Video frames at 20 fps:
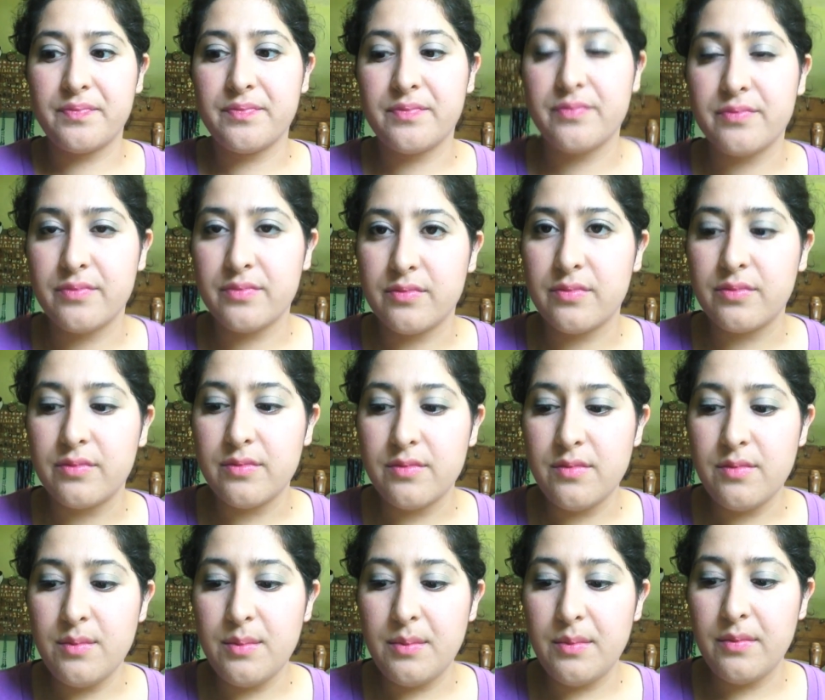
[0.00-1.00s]

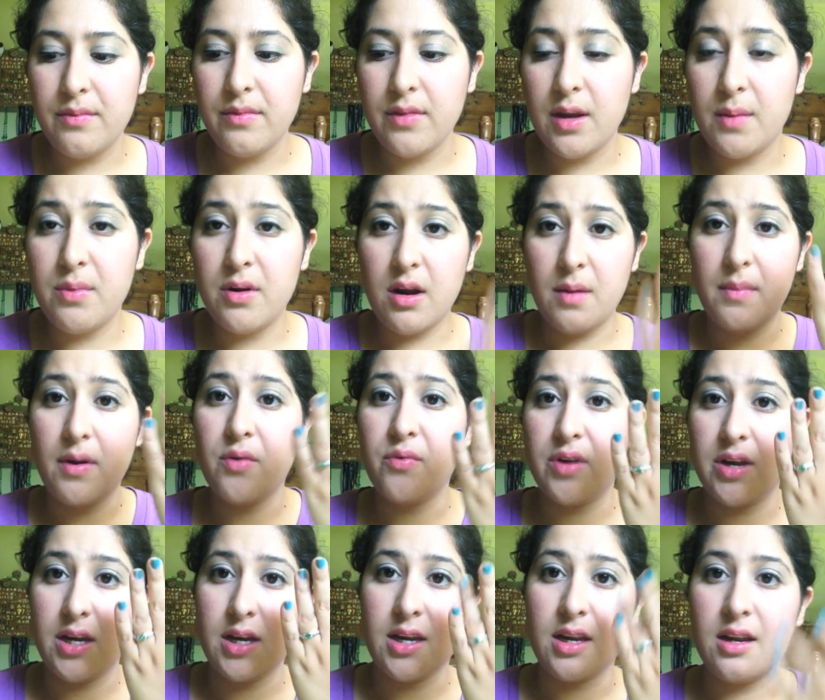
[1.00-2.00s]
put on my
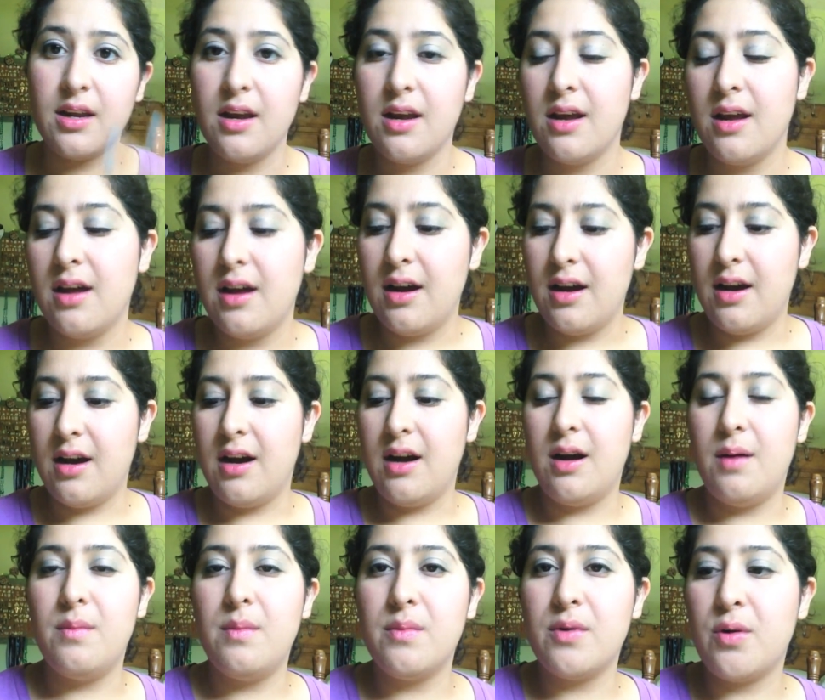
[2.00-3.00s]
ring.
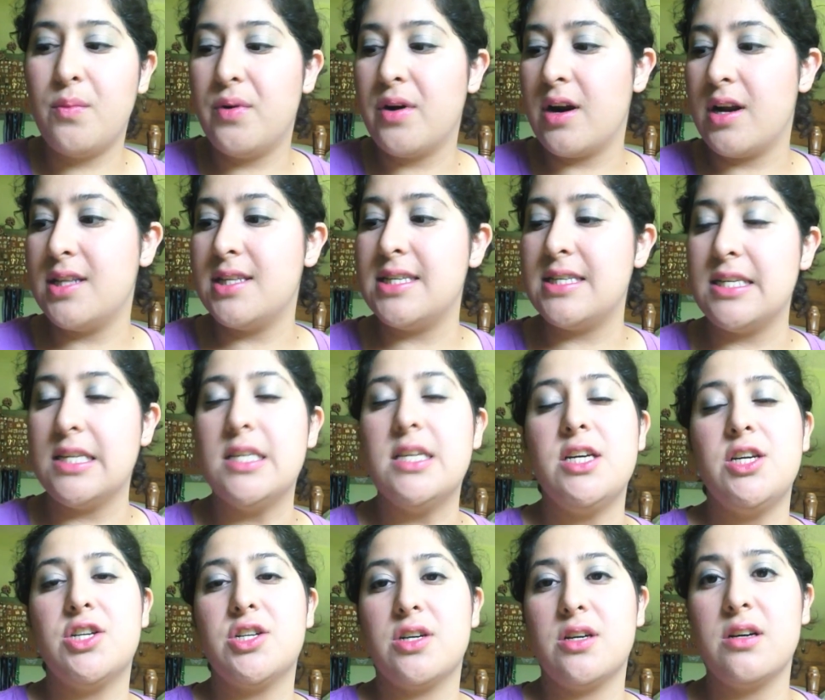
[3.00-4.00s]
I'm gonna go put on a Disney
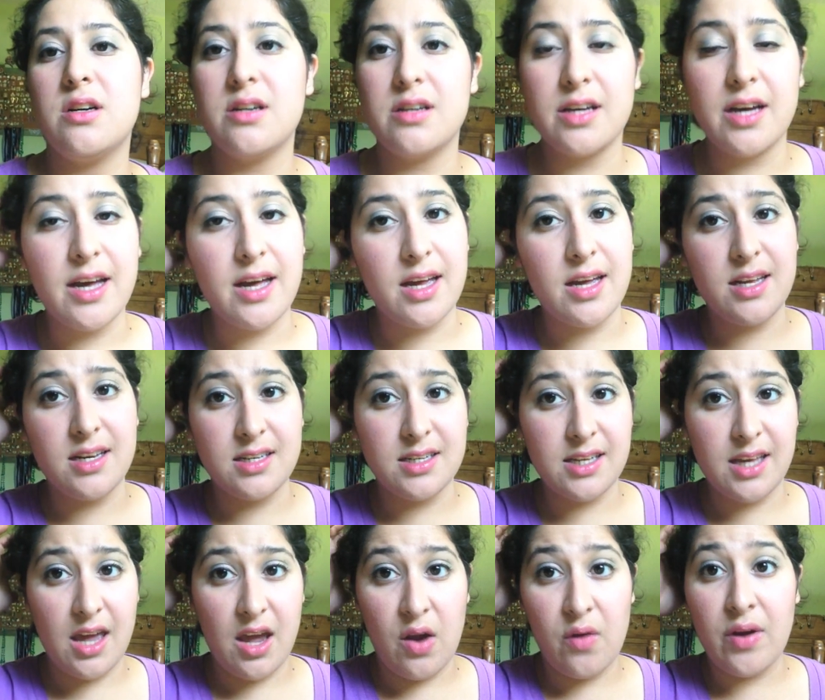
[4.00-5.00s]
t-shirt
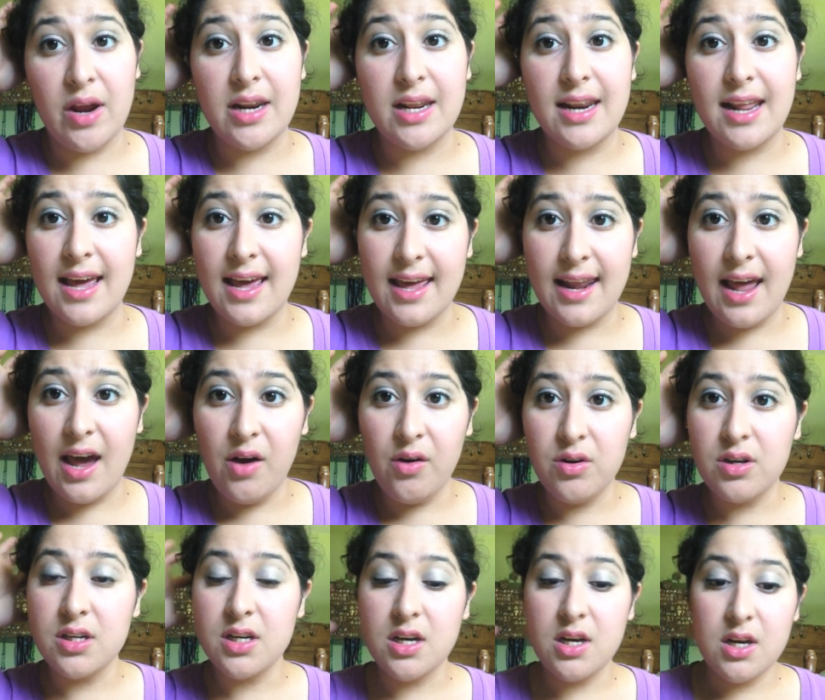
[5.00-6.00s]
and get ready to head out.
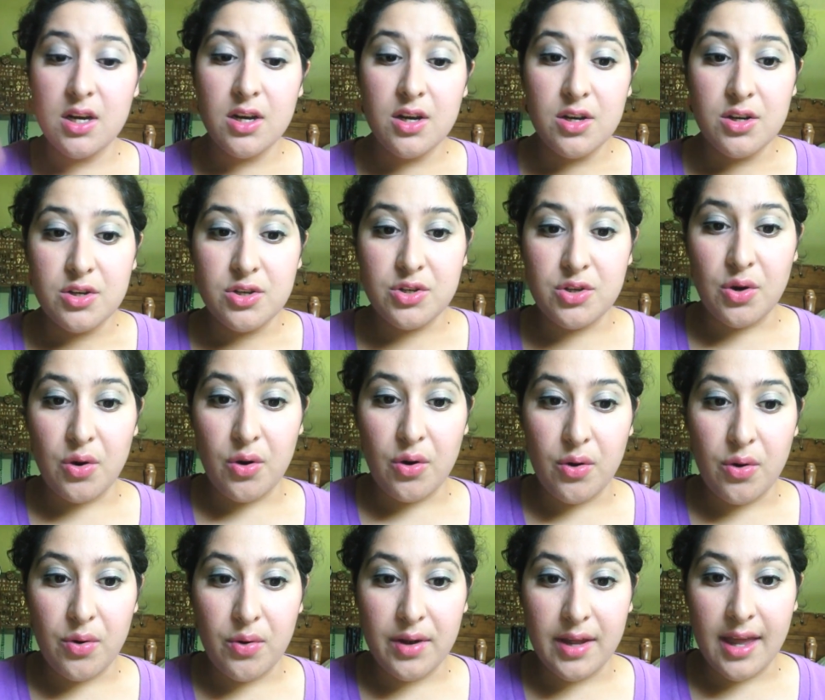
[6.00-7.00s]

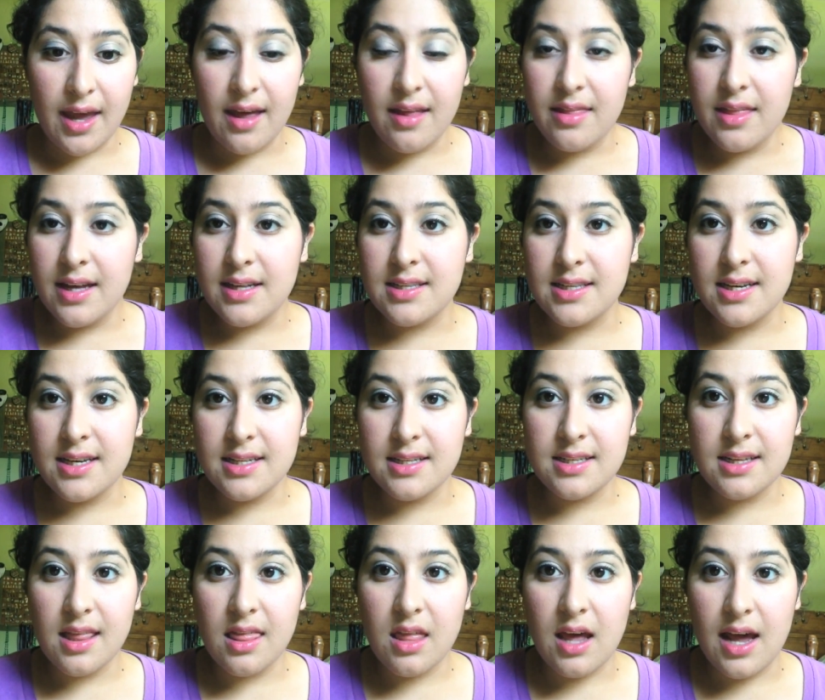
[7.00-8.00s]
So, yeah, that's
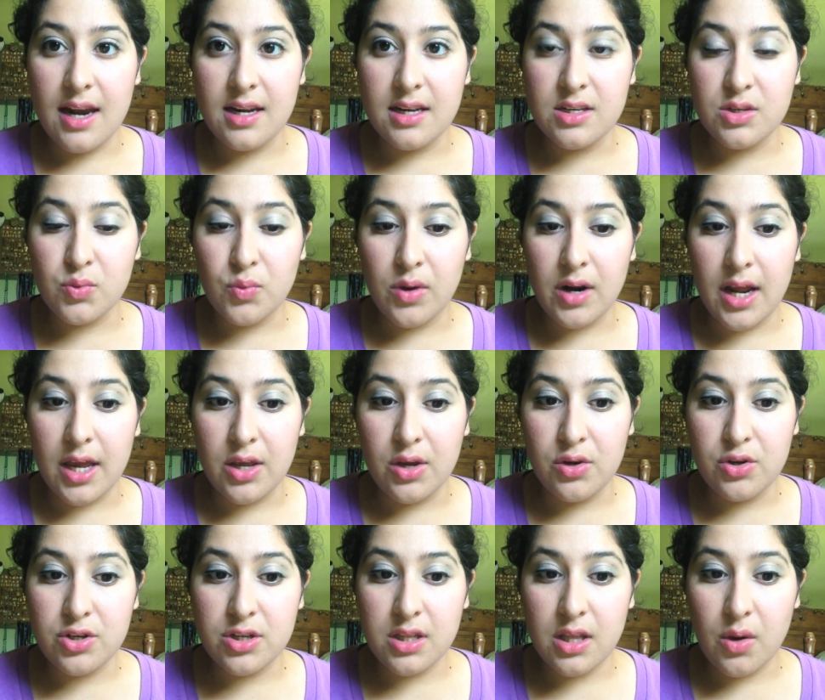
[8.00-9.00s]
it. That is what I
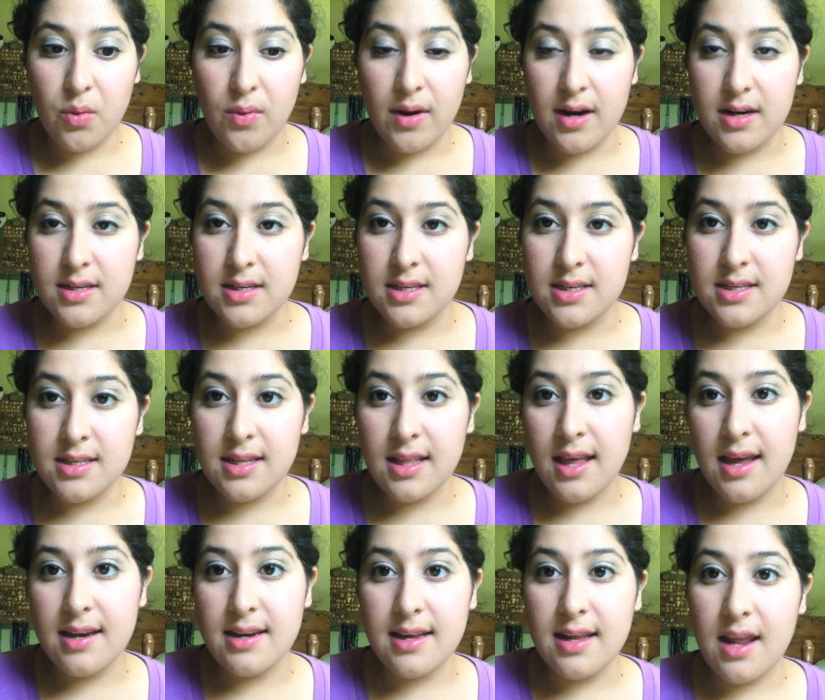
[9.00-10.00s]
usually wear to
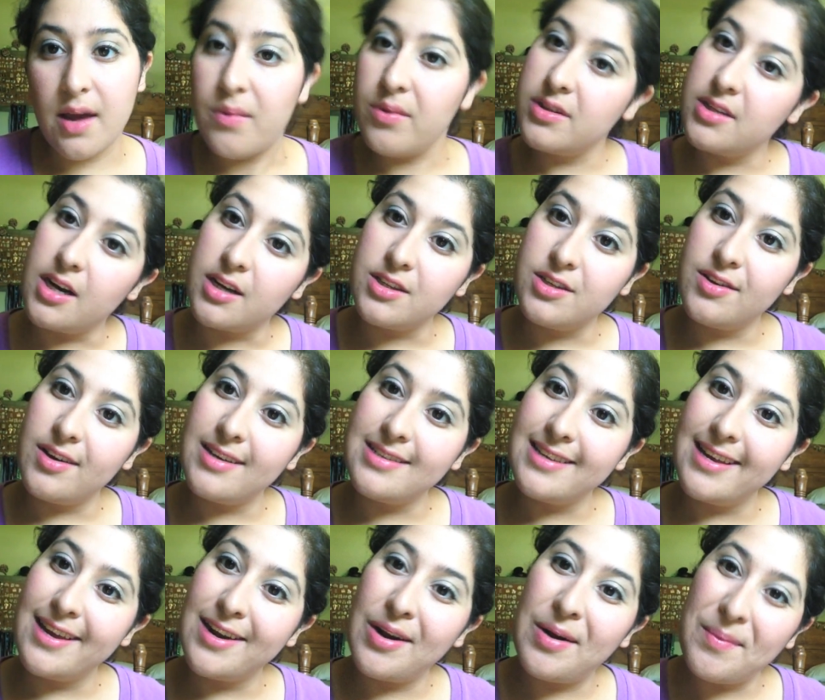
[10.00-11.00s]
Disneyland, and I will talk to you guys
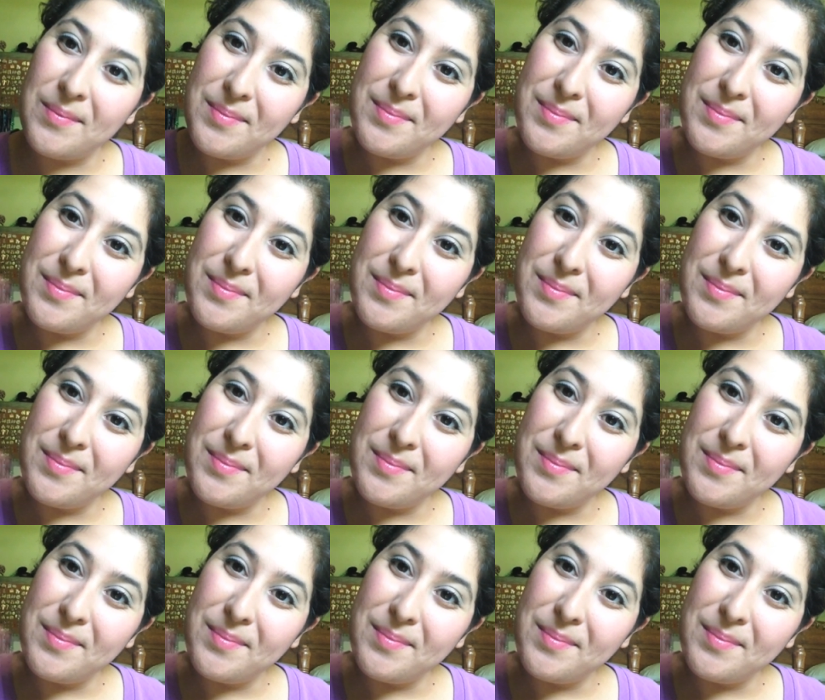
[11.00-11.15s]
later.